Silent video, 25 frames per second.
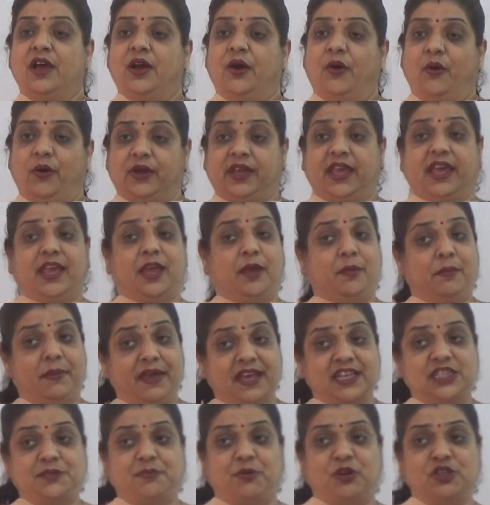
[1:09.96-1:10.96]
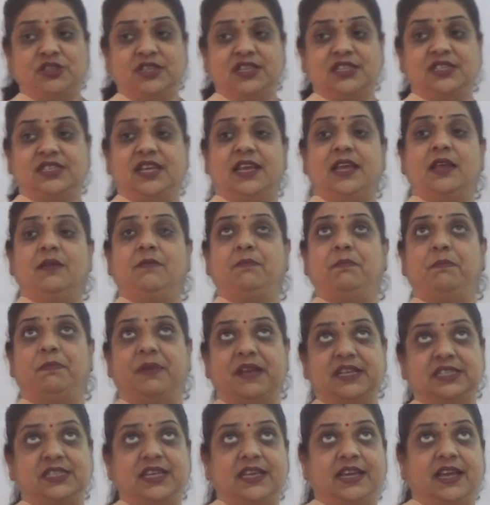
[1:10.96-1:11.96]
Okay, image processing
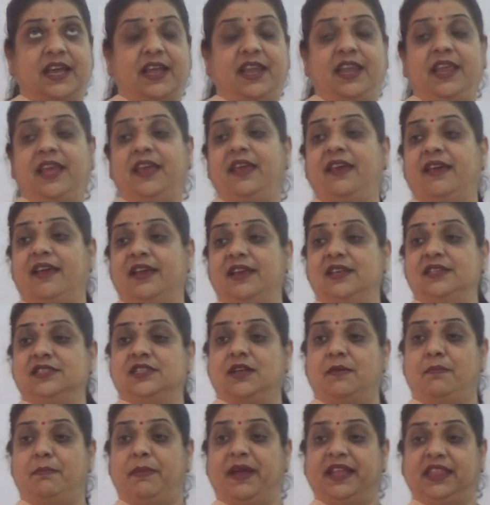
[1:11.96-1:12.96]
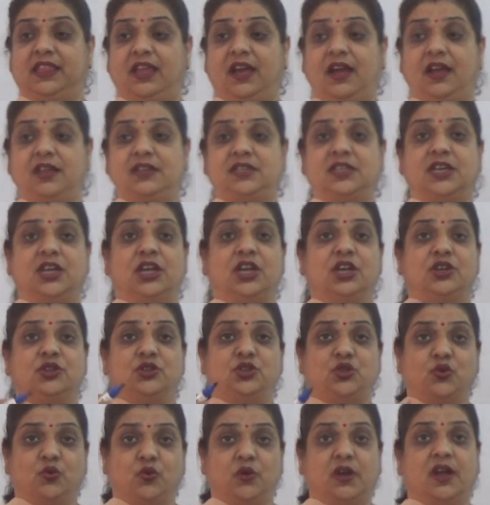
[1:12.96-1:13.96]
basically is a method
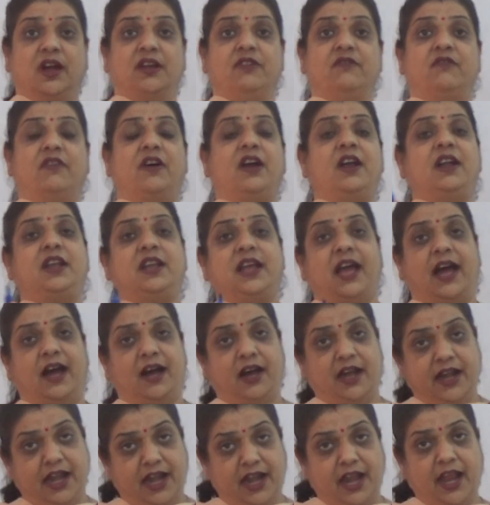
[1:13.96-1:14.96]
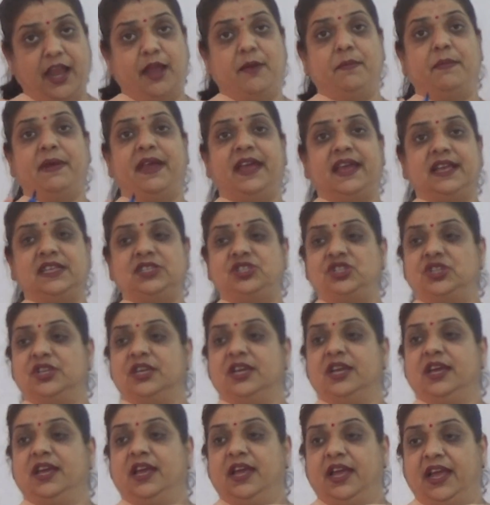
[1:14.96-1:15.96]
to convert an image
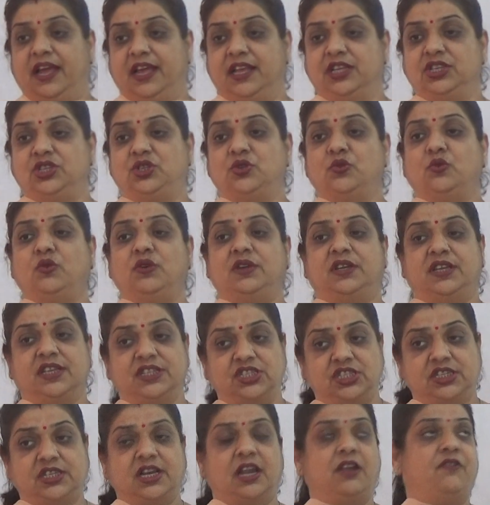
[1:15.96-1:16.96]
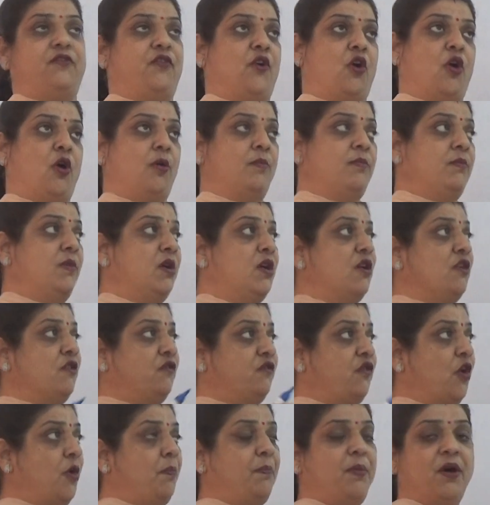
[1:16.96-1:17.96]
into digital form
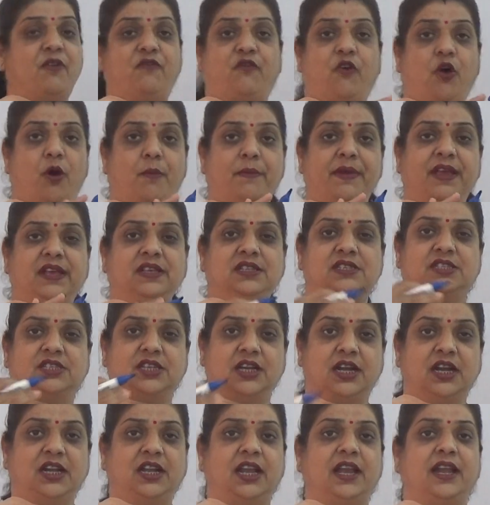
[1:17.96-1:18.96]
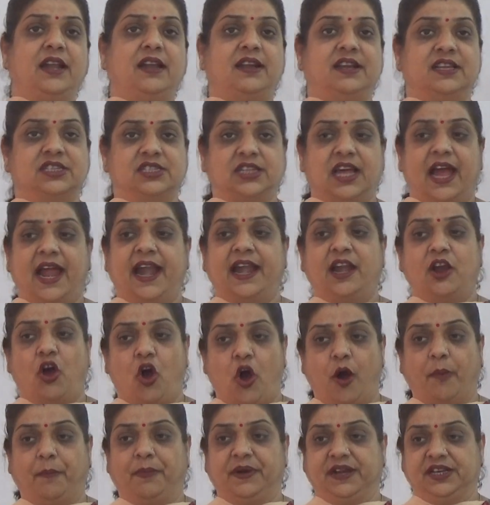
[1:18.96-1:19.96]
for performing certain desired
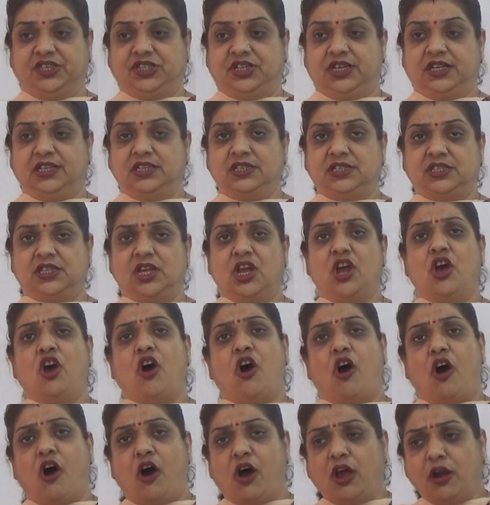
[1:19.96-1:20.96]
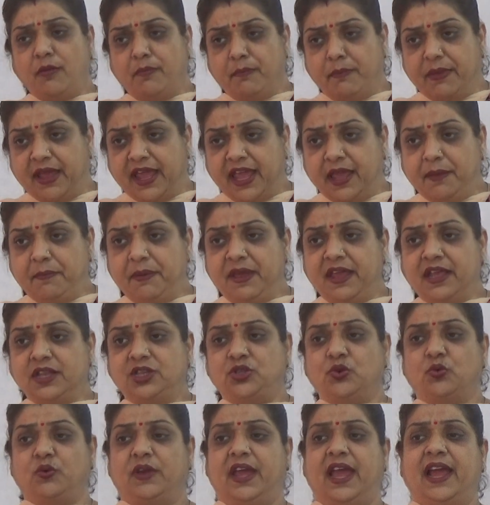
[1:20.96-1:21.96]
operations, or maybe
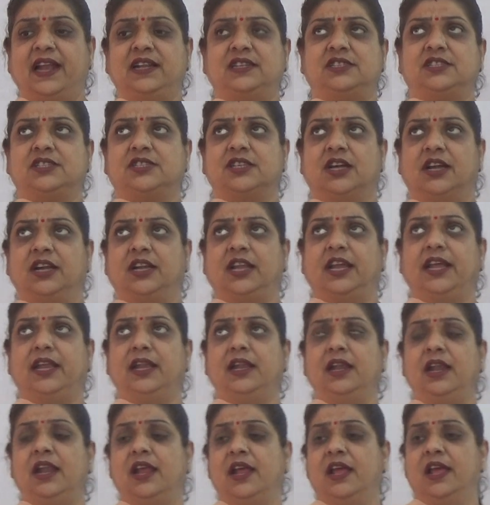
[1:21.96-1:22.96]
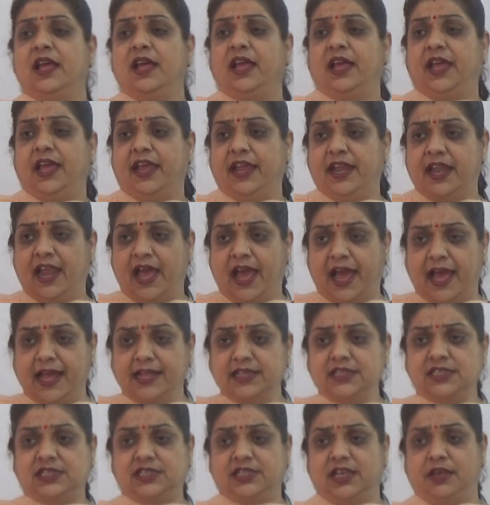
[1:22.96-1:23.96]
to get certain
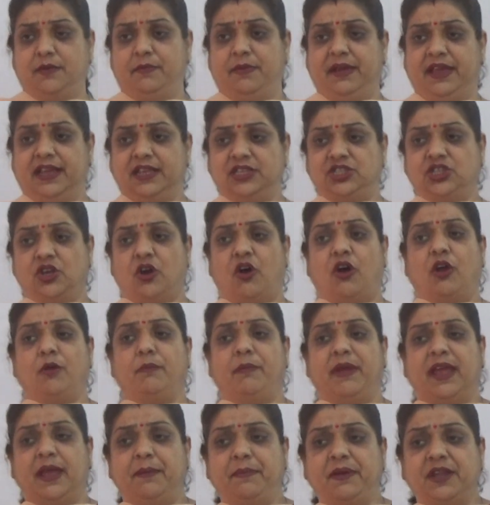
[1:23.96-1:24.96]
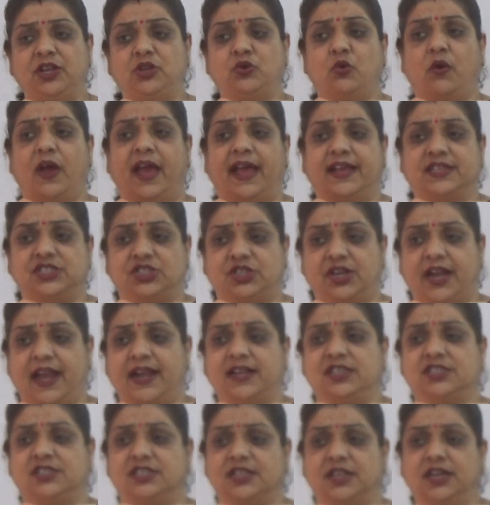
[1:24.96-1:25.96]
enhanced image, or maybe to
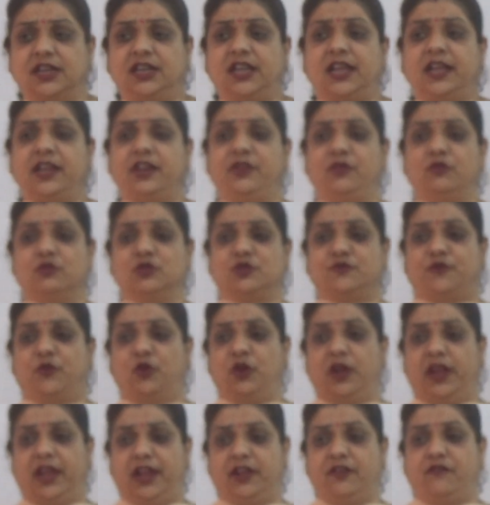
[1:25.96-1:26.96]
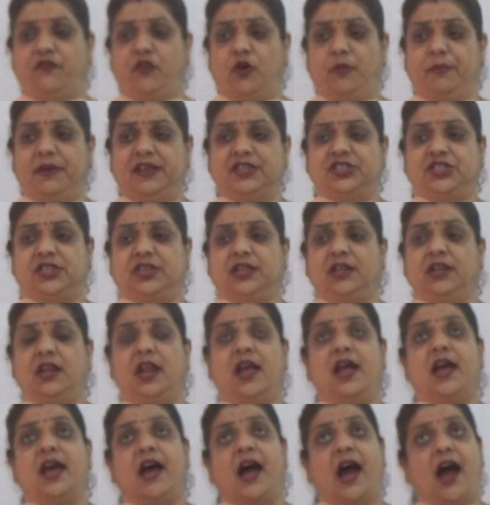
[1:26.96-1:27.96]
extract certain useful information
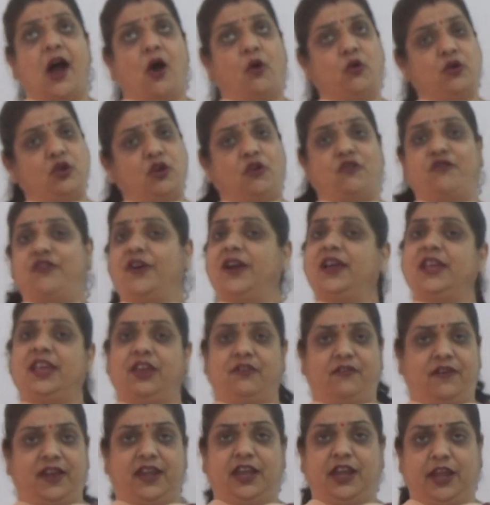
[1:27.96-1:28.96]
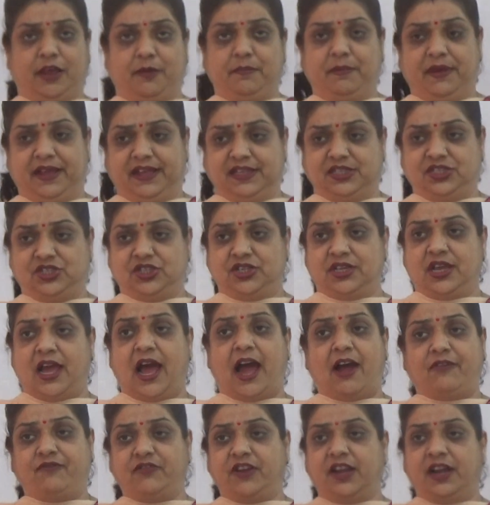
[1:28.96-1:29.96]
out of a given image
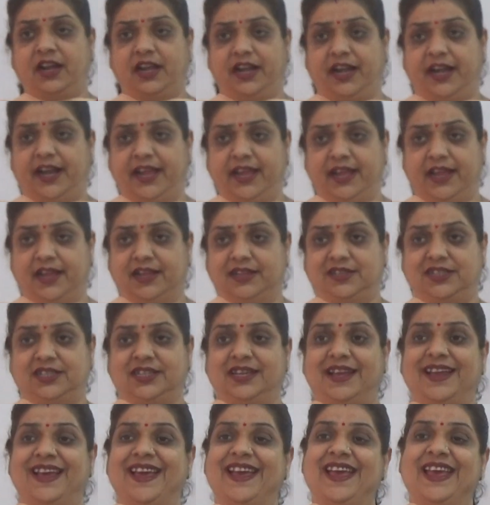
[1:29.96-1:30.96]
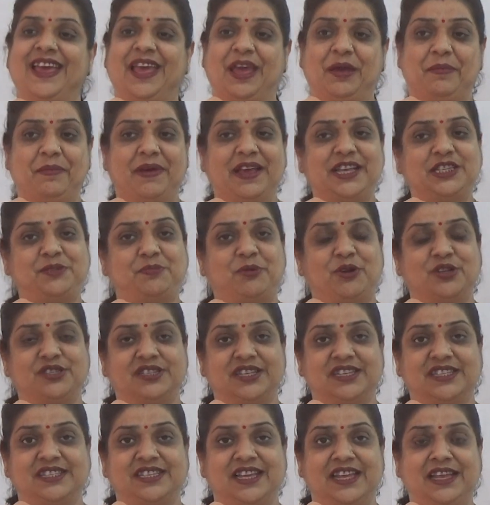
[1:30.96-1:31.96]
after reading it. Image
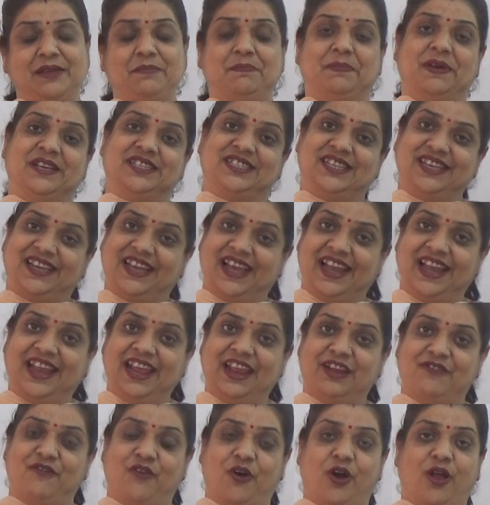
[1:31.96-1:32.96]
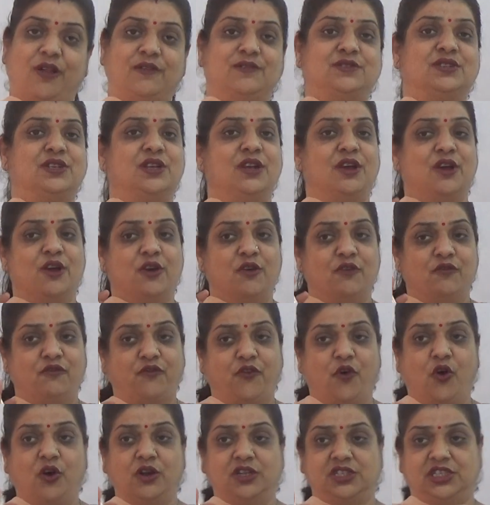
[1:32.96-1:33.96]
processing basically involves
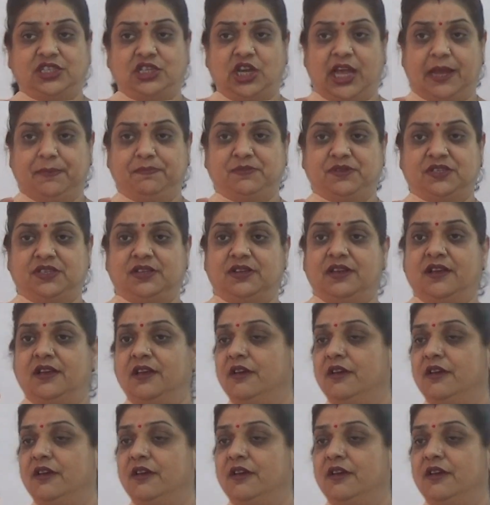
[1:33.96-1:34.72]
4 steps.